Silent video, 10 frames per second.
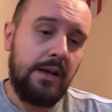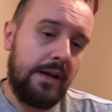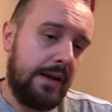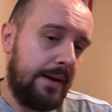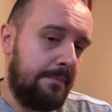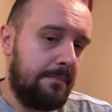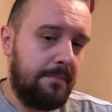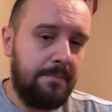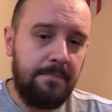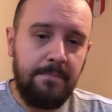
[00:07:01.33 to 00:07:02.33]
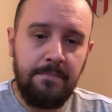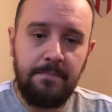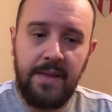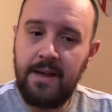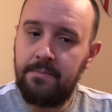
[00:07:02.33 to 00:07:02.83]

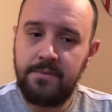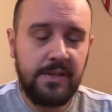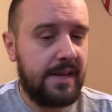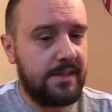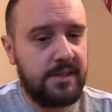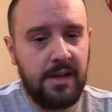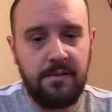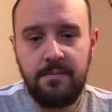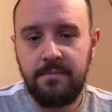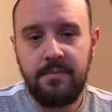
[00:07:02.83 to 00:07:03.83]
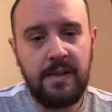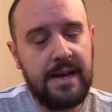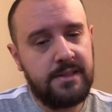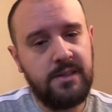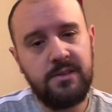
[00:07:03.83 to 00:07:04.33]
it's like I said,
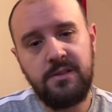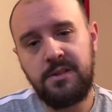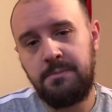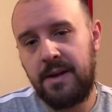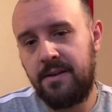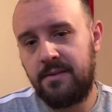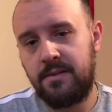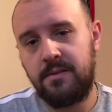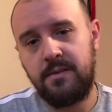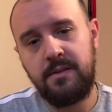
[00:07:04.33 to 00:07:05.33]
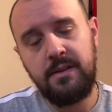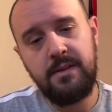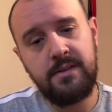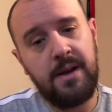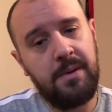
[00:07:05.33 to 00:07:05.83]
last season spent
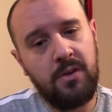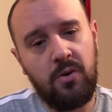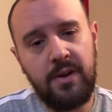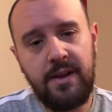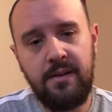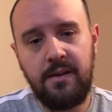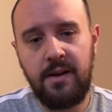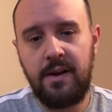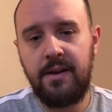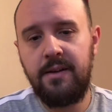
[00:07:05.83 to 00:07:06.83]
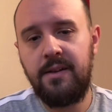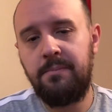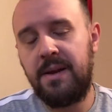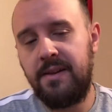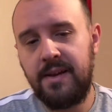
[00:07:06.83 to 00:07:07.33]
time on loan at
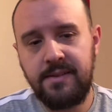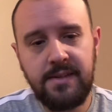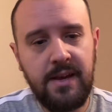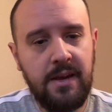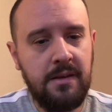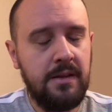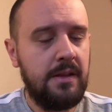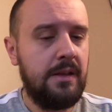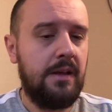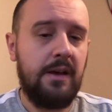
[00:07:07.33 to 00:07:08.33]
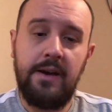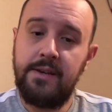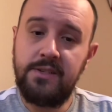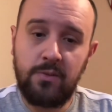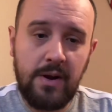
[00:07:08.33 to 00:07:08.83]
Independiente.
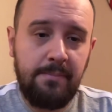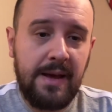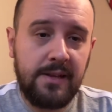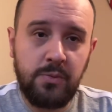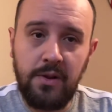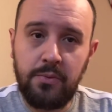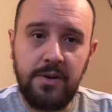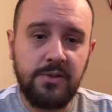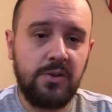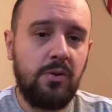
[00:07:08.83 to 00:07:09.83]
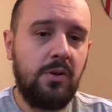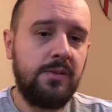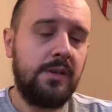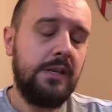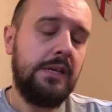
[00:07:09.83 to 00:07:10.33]
He's a right back, 23 years
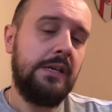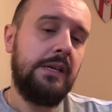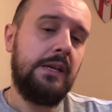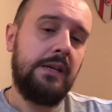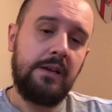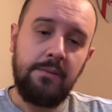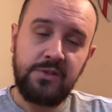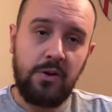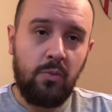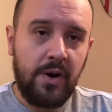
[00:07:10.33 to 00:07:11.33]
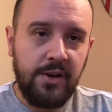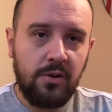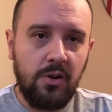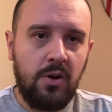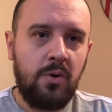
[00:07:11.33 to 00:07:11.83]
old, comes on a
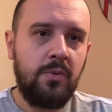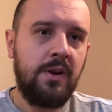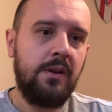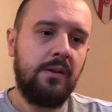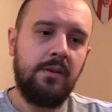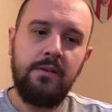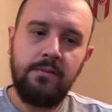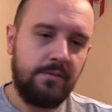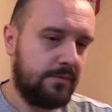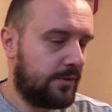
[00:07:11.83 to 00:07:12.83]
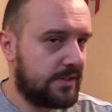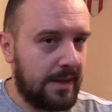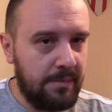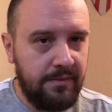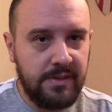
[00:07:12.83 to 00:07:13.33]
1-year loan, first
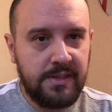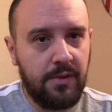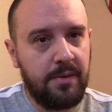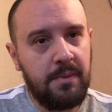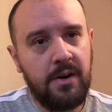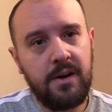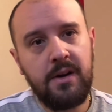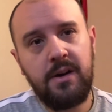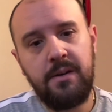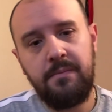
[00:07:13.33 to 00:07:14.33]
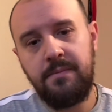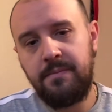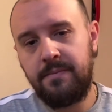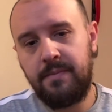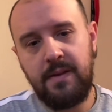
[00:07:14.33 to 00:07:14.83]
time leaving South America.
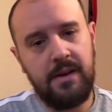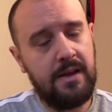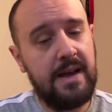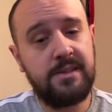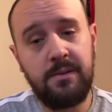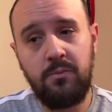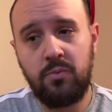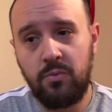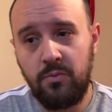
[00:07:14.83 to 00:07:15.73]
Has some